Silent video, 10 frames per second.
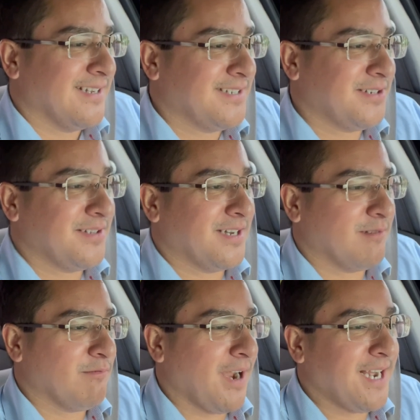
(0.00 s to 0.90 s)
To the
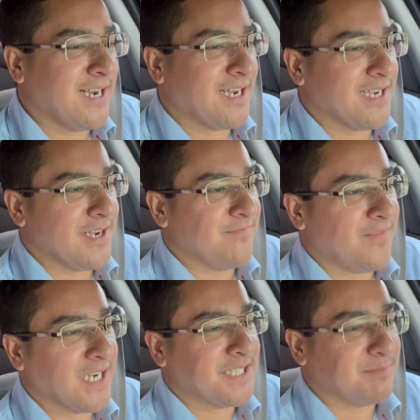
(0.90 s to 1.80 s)
Reyna
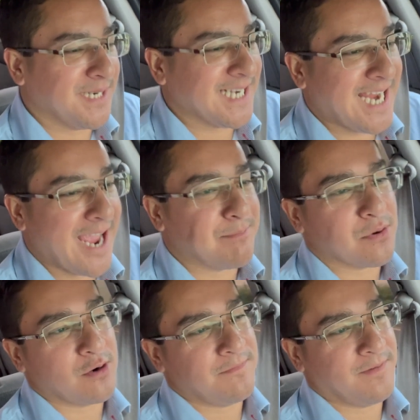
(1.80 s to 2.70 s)
Investment
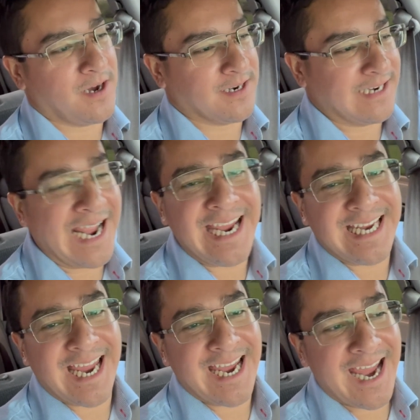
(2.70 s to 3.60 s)
Capital Fund,
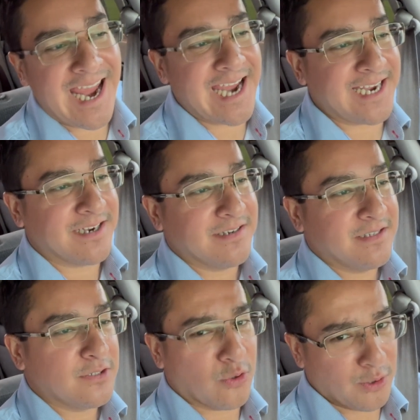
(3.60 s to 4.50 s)
a.k.a.
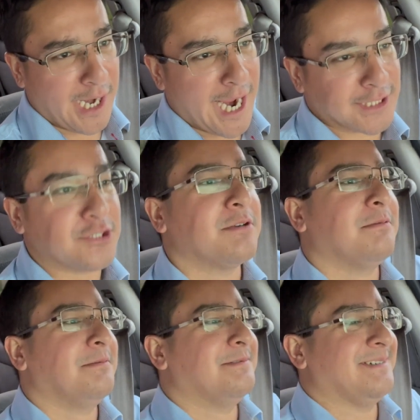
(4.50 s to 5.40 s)
DoorDash.
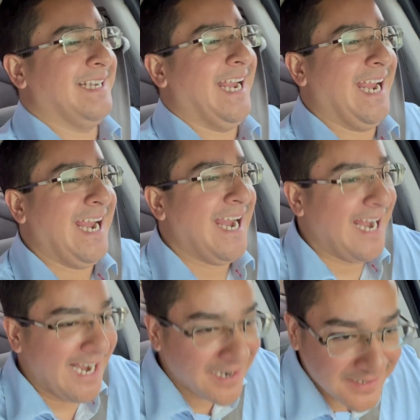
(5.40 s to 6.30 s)
All
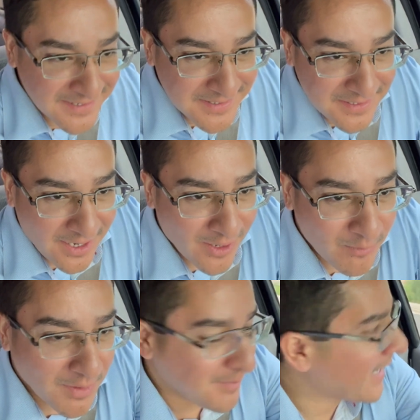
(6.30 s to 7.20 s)
right,
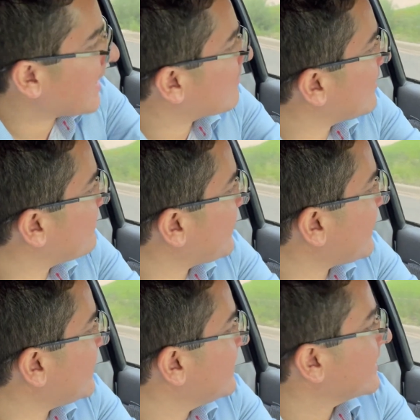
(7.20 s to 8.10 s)
where I'm
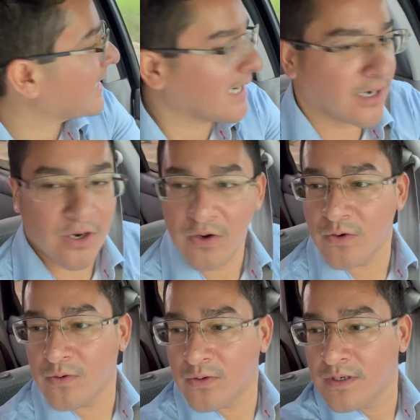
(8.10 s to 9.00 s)
at. Gotta
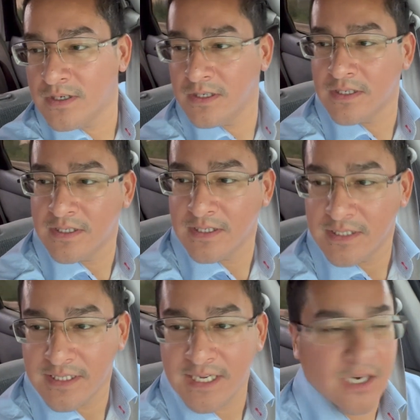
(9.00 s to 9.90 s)
go
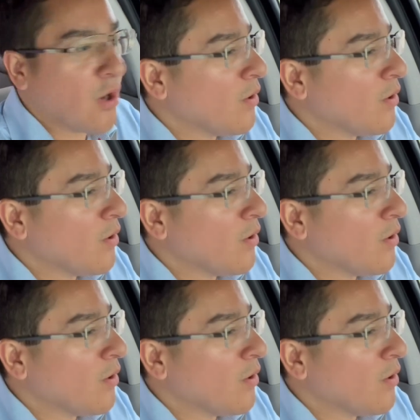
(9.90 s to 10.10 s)
right